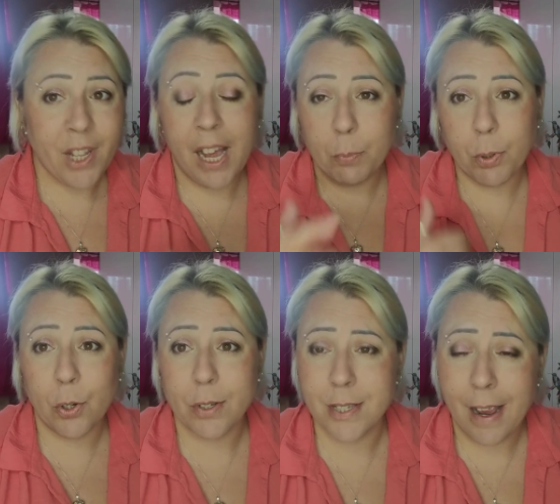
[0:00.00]
And
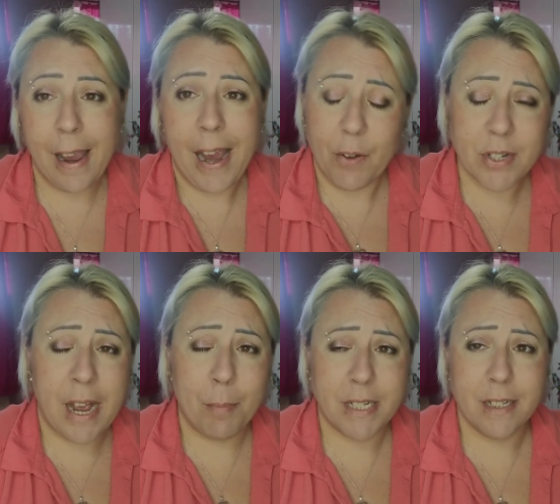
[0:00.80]
plus, every
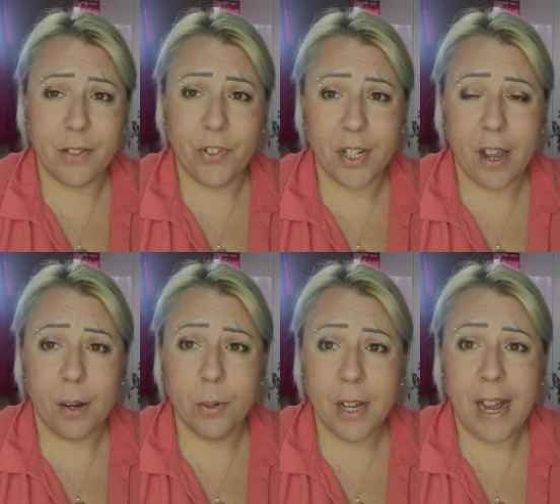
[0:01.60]
time I did the video,
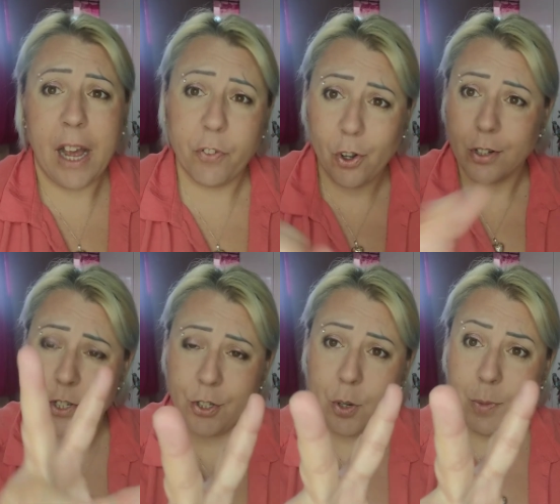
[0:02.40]
I forgot
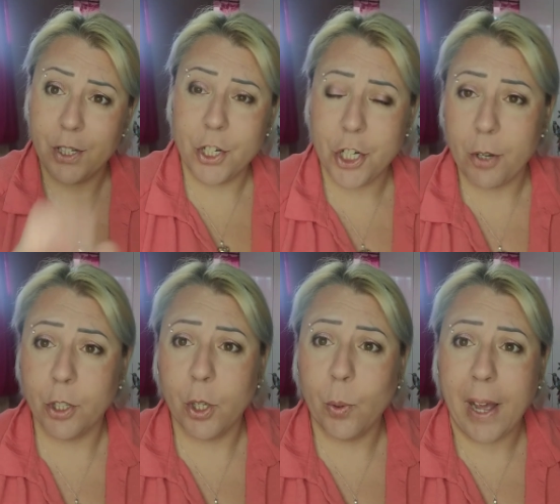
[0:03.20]
to zoom in to show
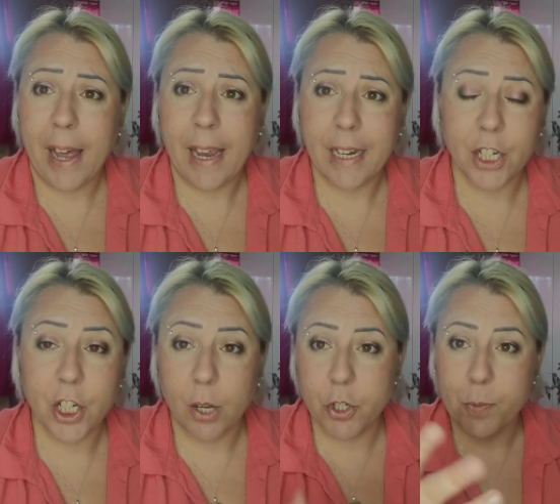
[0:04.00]
you
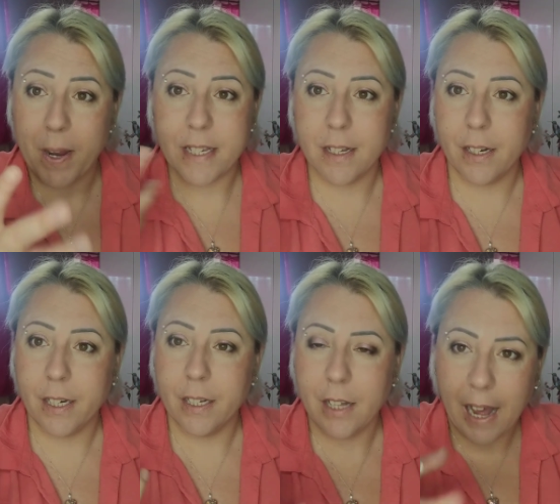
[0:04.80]
just
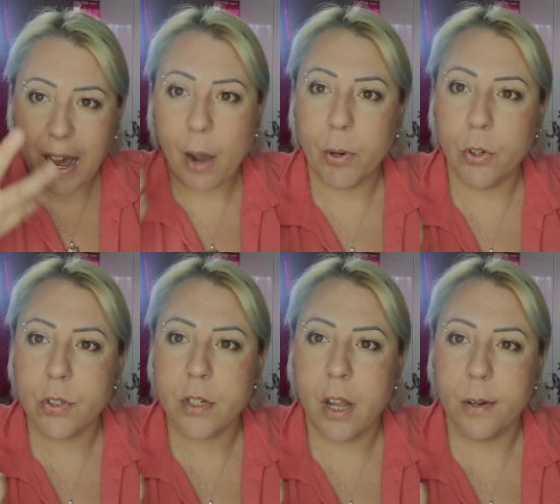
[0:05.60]
basically how it
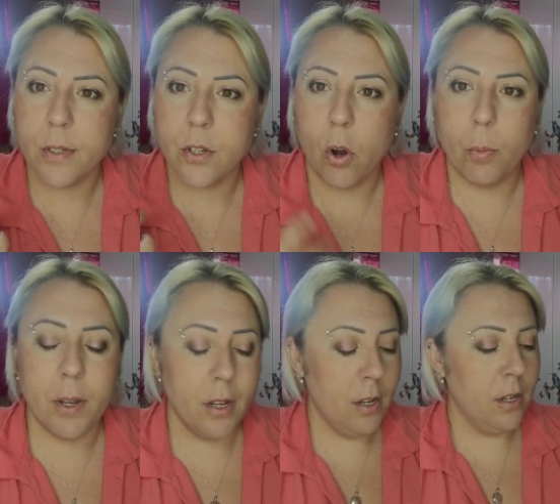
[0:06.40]
looks close up.
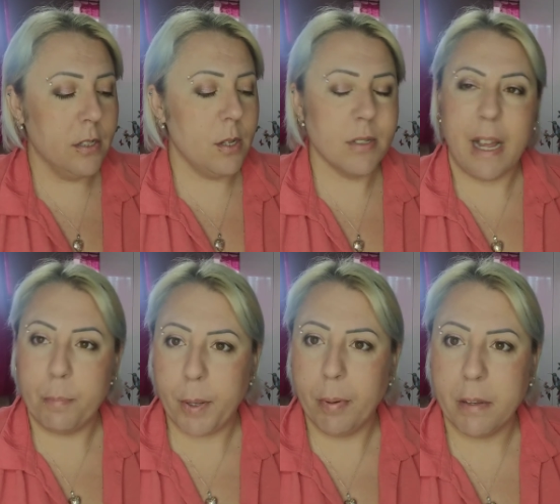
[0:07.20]
So it's
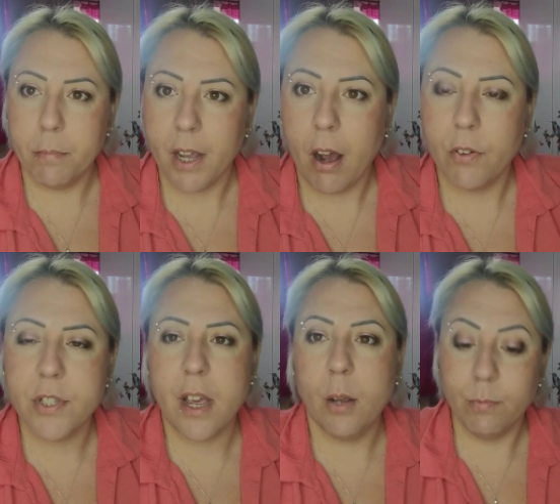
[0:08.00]
like pibbling me off.
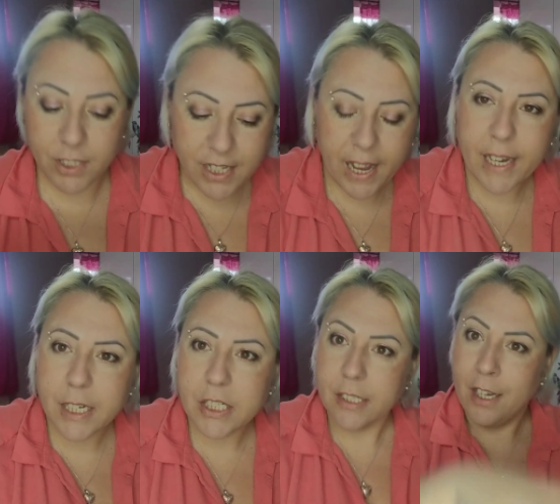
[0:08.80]
So today,
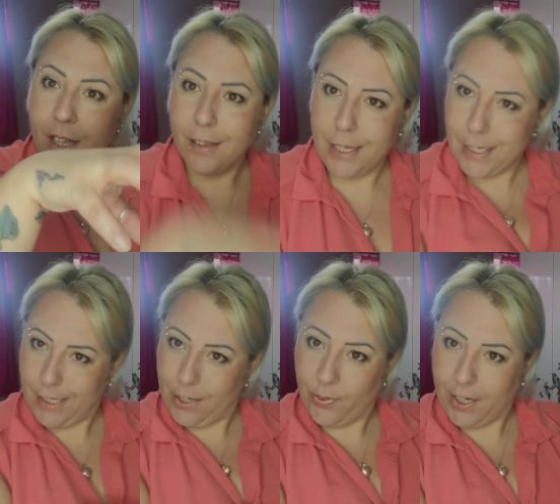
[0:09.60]
this
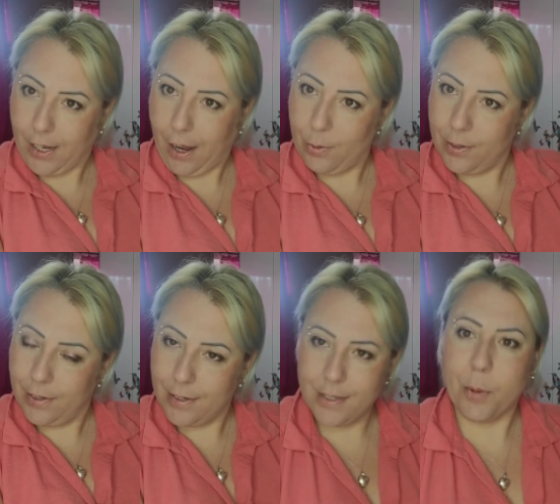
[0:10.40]
is the video.
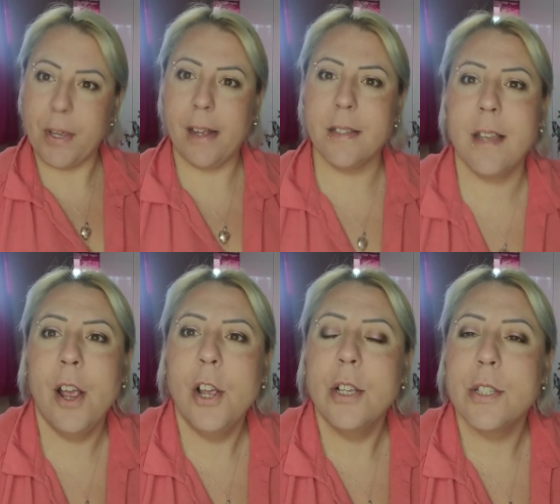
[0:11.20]
So yes.
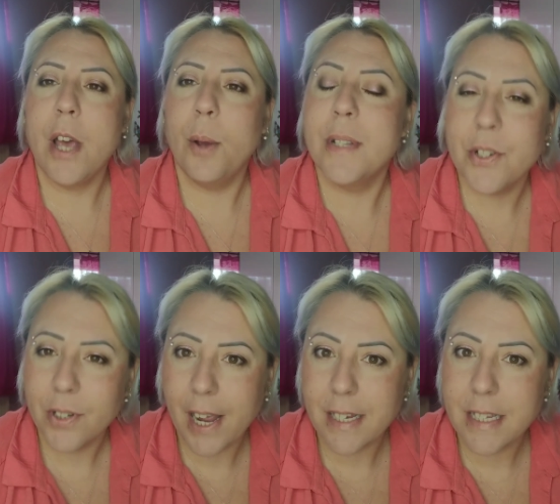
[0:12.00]
So until
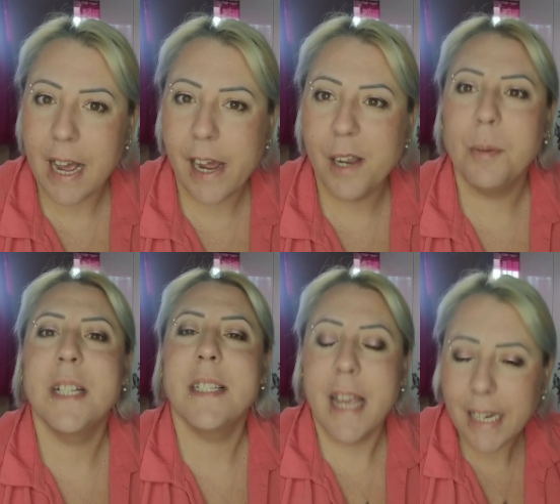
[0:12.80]
next time,
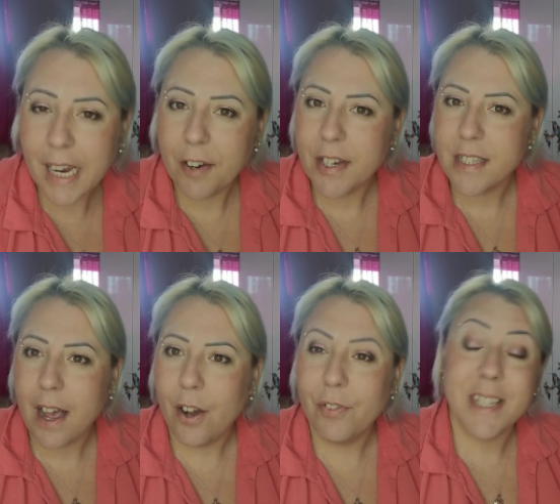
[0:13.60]
take care of
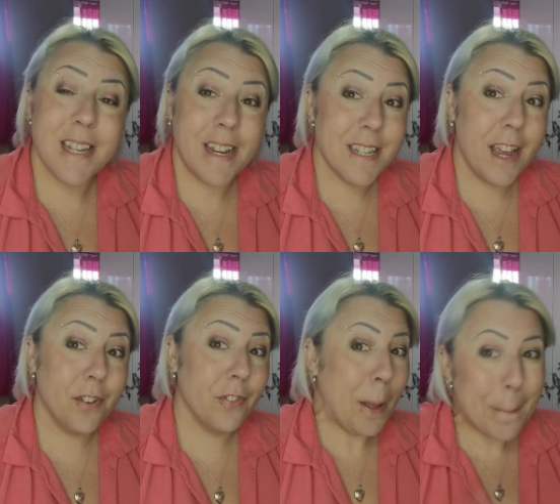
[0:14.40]
yourself and stay
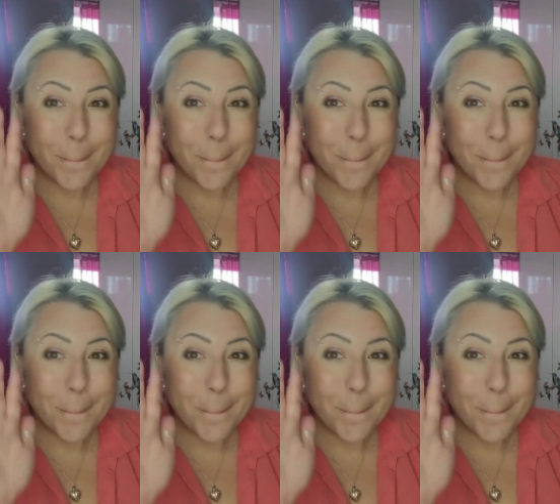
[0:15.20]
safe.